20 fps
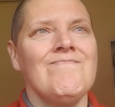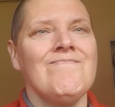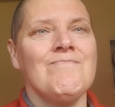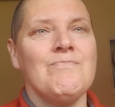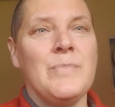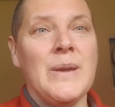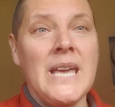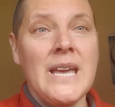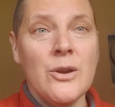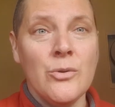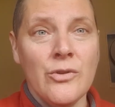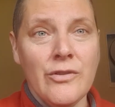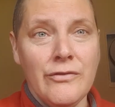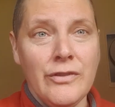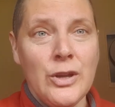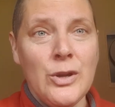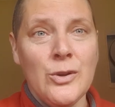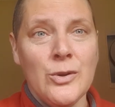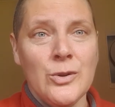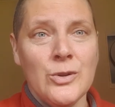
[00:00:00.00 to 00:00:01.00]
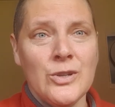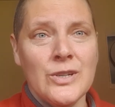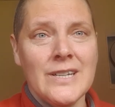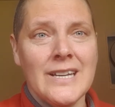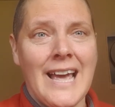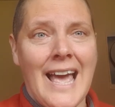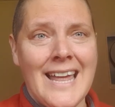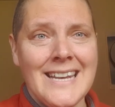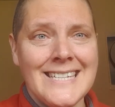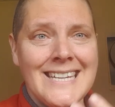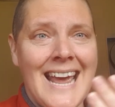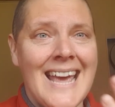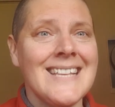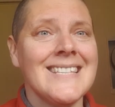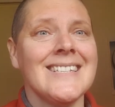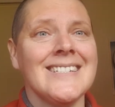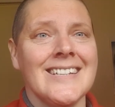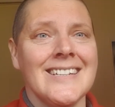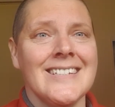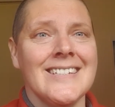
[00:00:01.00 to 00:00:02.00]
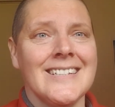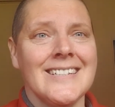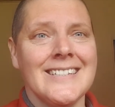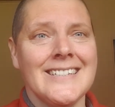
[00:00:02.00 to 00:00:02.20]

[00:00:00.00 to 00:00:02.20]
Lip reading: peer reviewed and tested